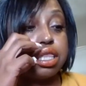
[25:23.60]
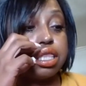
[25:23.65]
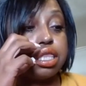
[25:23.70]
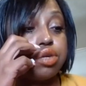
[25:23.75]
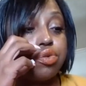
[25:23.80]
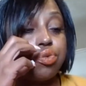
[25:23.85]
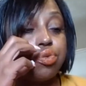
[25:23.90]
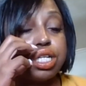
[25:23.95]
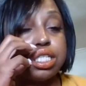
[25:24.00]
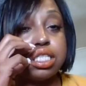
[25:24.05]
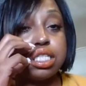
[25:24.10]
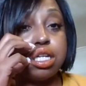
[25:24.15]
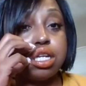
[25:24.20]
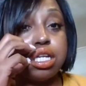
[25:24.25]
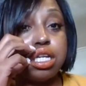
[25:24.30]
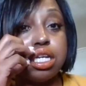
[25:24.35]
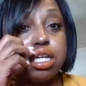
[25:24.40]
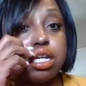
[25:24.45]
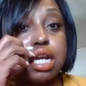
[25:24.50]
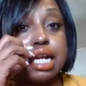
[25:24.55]
the ones in the
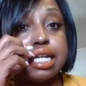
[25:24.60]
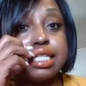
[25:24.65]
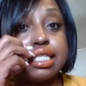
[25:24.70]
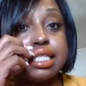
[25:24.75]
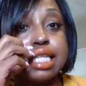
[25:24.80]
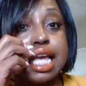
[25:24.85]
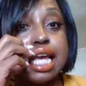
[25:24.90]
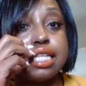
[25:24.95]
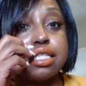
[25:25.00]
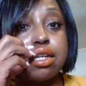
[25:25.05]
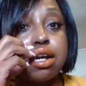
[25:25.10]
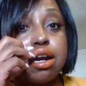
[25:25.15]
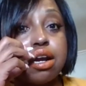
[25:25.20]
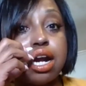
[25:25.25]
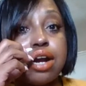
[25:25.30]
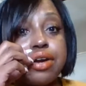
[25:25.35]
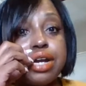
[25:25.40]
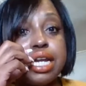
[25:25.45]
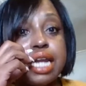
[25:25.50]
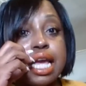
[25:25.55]
United States are
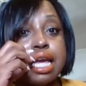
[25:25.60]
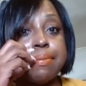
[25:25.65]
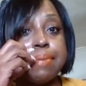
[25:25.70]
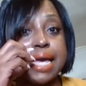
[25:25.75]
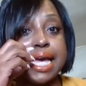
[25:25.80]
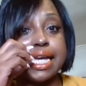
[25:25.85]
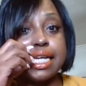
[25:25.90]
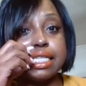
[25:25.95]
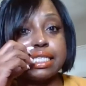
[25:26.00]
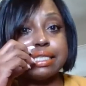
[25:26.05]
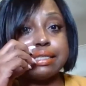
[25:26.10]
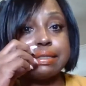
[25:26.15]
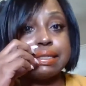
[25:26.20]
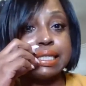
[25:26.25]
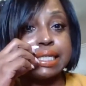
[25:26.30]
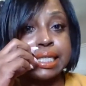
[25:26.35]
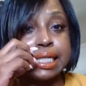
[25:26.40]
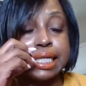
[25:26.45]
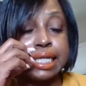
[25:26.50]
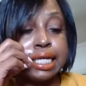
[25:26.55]
RNA based.
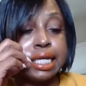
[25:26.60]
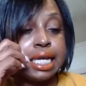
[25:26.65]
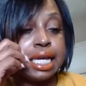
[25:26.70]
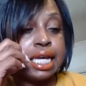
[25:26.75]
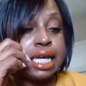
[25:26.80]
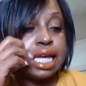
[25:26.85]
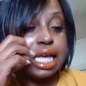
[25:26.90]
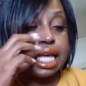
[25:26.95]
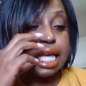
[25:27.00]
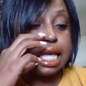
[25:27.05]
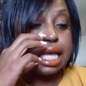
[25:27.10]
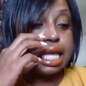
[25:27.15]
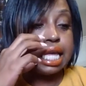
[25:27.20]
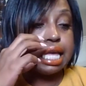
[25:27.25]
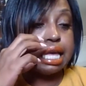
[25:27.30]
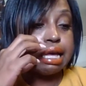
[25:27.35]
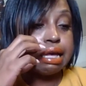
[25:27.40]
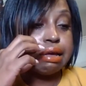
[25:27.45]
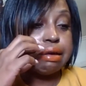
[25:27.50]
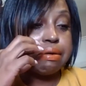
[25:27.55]

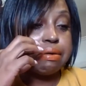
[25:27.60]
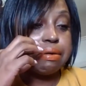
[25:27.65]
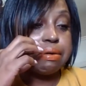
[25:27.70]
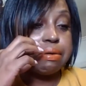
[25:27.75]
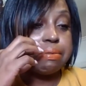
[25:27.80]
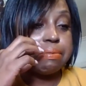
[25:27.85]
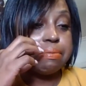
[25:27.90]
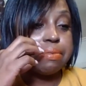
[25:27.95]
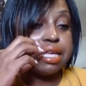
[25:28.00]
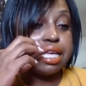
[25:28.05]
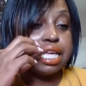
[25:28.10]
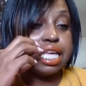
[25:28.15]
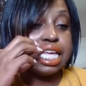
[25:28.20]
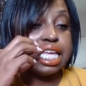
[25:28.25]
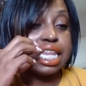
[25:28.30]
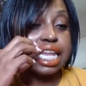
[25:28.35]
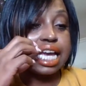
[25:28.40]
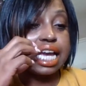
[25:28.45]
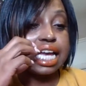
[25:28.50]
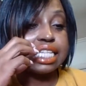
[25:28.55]
And
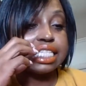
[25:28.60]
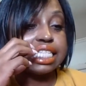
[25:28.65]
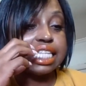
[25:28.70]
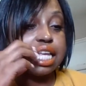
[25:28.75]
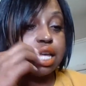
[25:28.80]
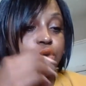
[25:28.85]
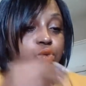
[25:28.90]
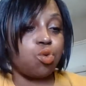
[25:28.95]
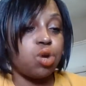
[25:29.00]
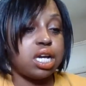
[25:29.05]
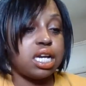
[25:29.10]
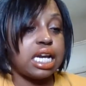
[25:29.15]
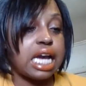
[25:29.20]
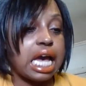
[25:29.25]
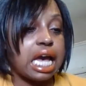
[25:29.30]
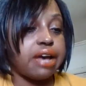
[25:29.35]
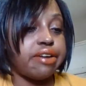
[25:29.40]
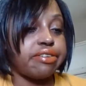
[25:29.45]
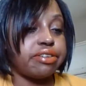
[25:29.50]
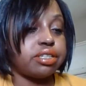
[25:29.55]
like I said, one
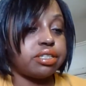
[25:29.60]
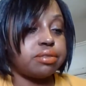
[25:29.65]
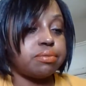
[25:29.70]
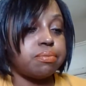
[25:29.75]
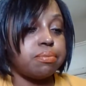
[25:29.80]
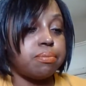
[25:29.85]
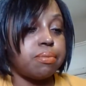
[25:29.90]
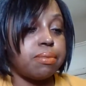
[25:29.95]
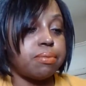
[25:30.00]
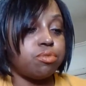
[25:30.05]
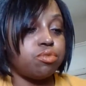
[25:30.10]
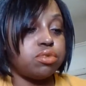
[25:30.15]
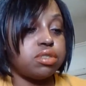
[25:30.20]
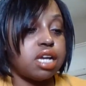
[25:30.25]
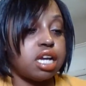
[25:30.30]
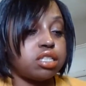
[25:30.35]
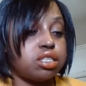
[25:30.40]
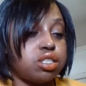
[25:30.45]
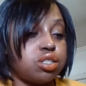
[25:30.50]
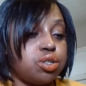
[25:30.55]
guy,
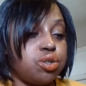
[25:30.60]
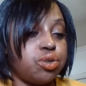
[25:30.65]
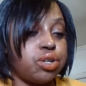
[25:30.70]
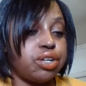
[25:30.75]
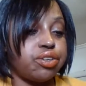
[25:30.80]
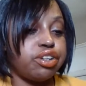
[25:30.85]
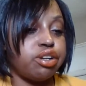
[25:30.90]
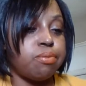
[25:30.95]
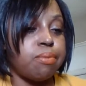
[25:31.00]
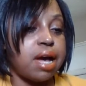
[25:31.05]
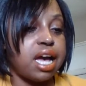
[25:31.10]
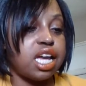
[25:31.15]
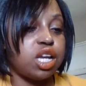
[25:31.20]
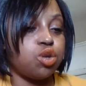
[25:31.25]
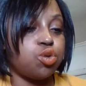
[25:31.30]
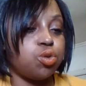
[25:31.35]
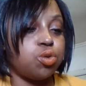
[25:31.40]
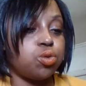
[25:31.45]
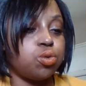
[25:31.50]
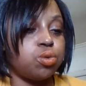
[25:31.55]
Dr. Gregory
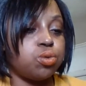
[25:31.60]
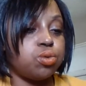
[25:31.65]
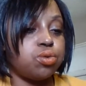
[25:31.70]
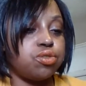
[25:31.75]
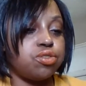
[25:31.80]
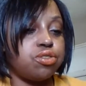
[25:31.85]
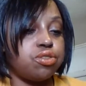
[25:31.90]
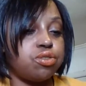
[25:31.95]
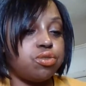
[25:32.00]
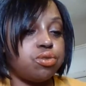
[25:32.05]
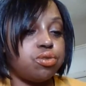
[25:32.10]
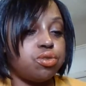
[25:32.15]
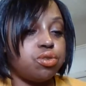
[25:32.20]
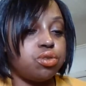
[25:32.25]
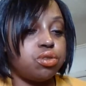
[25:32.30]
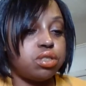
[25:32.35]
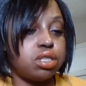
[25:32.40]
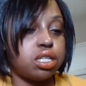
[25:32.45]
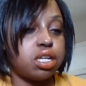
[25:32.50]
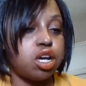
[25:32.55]
Michael,
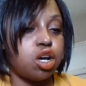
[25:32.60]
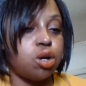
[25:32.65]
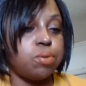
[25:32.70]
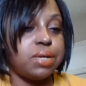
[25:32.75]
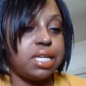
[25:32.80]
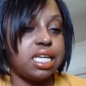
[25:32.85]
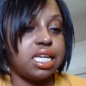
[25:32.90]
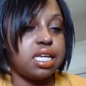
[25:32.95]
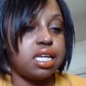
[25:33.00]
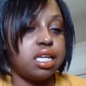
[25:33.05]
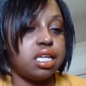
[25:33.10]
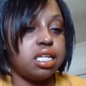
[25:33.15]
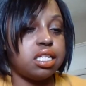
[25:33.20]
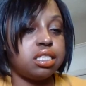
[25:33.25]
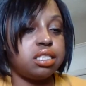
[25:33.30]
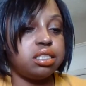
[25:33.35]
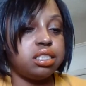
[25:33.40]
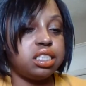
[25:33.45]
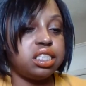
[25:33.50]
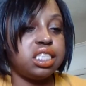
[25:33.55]
the
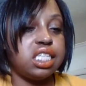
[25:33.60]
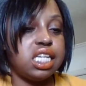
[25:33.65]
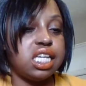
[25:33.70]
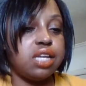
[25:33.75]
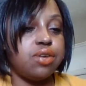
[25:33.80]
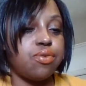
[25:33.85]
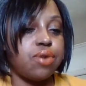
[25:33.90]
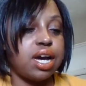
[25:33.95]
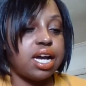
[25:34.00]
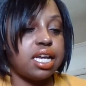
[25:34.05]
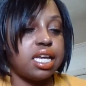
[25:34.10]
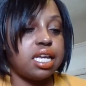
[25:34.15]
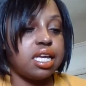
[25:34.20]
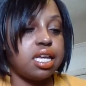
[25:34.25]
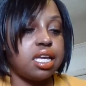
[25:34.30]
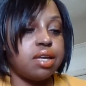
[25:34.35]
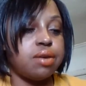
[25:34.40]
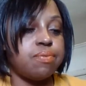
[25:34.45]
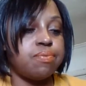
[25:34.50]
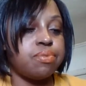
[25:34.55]

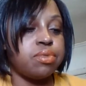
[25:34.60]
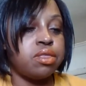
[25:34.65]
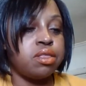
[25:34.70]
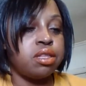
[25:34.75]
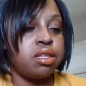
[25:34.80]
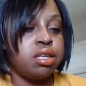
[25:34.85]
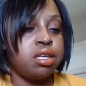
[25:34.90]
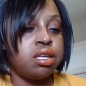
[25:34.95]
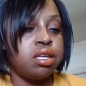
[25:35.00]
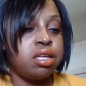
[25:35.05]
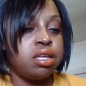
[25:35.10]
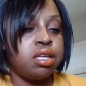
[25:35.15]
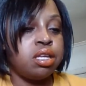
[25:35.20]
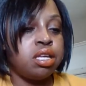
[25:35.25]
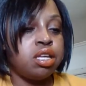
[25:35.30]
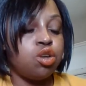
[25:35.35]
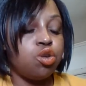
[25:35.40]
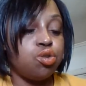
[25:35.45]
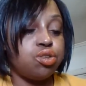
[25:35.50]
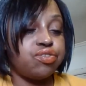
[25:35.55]
OBGYN,
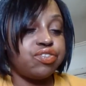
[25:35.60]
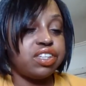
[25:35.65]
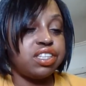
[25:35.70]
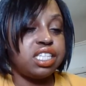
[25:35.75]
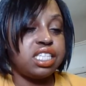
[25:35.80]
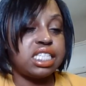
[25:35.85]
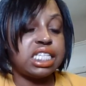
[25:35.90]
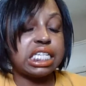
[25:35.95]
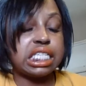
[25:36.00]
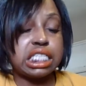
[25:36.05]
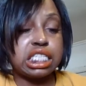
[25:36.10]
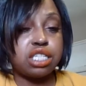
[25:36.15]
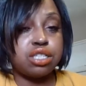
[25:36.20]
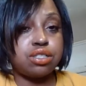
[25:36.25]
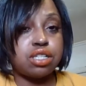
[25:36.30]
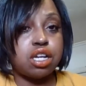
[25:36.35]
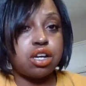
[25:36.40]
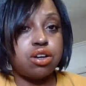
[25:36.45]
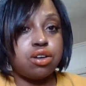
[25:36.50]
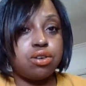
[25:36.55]
who was 56 years
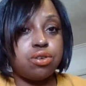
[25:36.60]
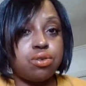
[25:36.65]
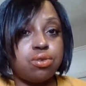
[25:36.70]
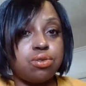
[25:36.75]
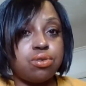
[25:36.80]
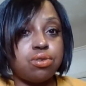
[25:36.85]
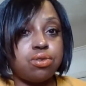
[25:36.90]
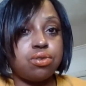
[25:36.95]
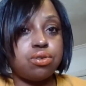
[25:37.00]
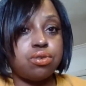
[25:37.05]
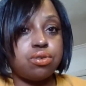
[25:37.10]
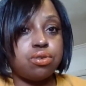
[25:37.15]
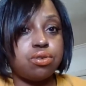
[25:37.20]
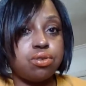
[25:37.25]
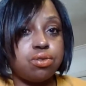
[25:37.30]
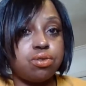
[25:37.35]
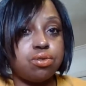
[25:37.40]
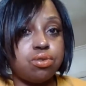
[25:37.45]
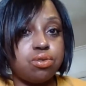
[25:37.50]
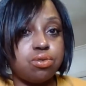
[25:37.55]
old,
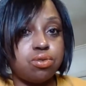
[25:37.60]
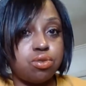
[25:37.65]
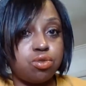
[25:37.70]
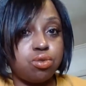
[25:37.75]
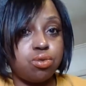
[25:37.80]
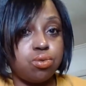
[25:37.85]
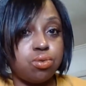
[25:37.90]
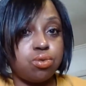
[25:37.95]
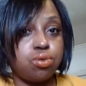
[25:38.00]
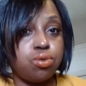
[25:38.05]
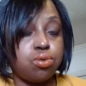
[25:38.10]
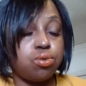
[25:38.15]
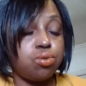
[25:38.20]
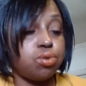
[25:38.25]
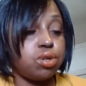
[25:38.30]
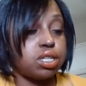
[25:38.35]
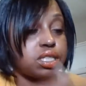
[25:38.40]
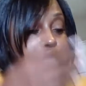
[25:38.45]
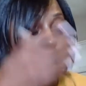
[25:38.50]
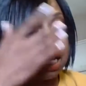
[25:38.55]
who
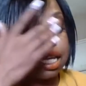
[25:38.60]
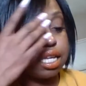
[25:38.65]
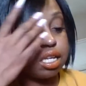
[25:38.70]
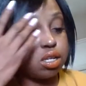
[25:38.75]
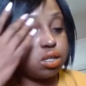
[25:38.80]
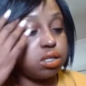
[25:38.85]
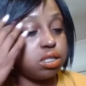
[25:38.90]
worked at,